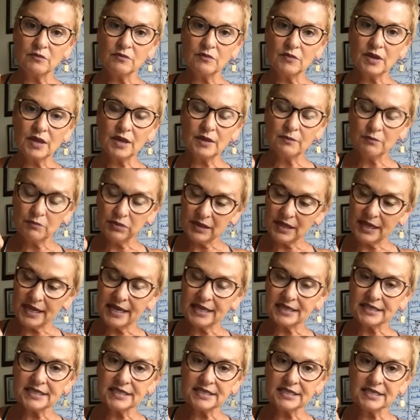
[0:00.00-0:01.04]

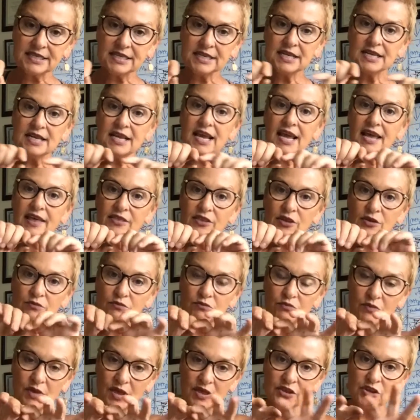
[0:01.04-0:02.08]
implanted, and
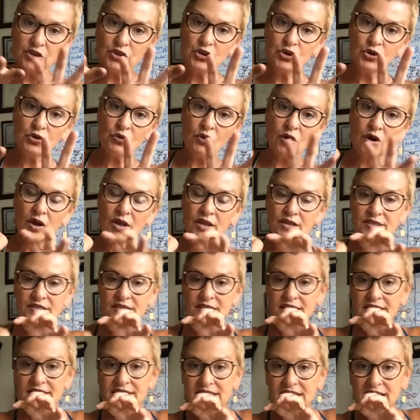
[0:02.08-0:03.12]
the neurons and
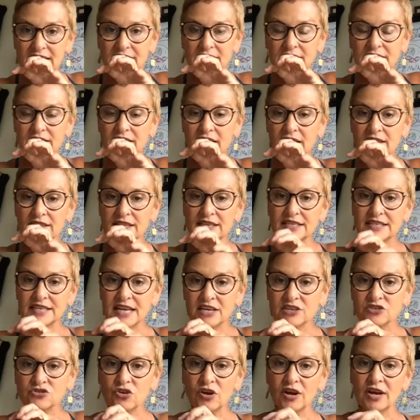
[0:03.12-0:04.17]
the
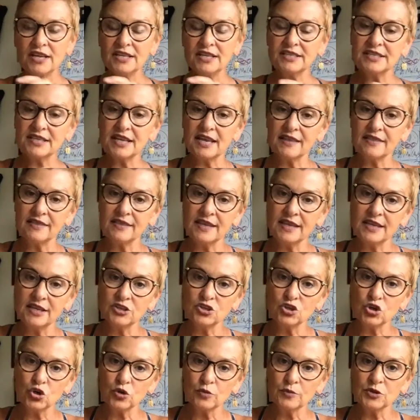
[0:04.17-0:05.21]
dendrites and the
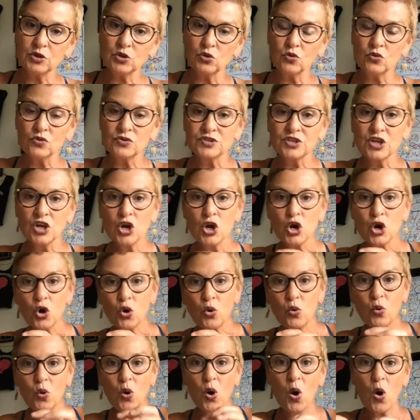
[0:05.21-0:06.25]
terminals
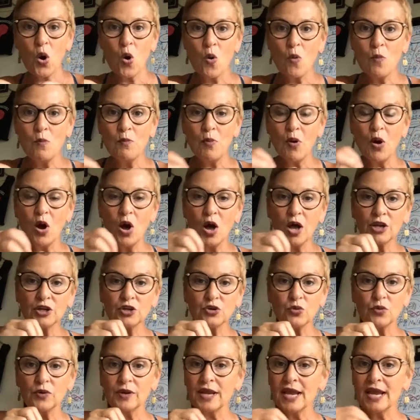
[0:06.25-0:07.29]
grow, bond,
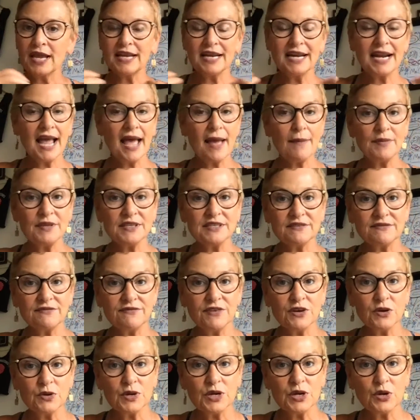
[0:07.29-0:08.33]
create, and it happens
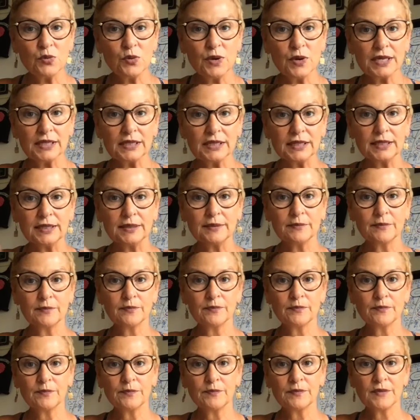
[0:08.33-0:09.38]
very quickly.
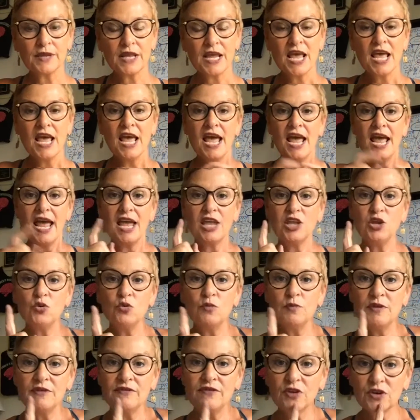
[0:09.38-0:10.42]
And you would
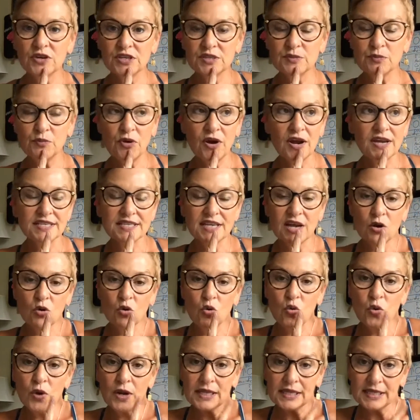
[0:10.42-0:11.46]
be very surprised how
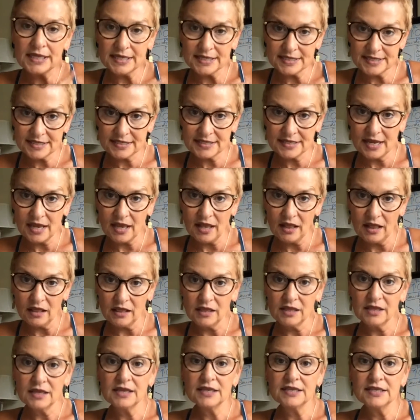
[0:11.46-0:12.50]
quickly a
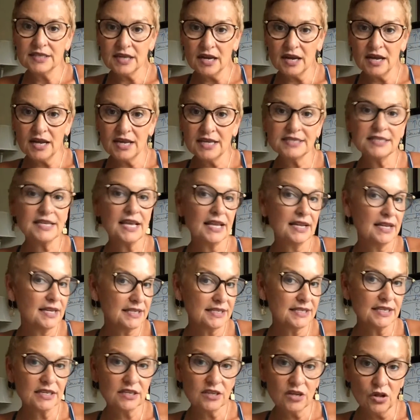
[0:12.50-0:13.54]
cell dies and is
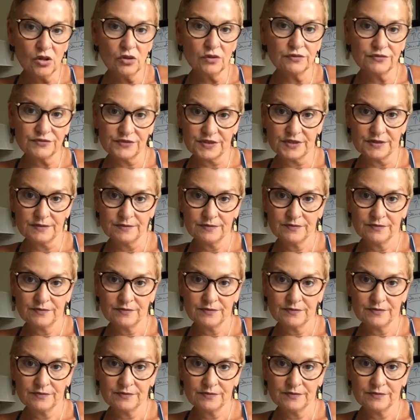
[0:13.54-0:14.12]
engulfed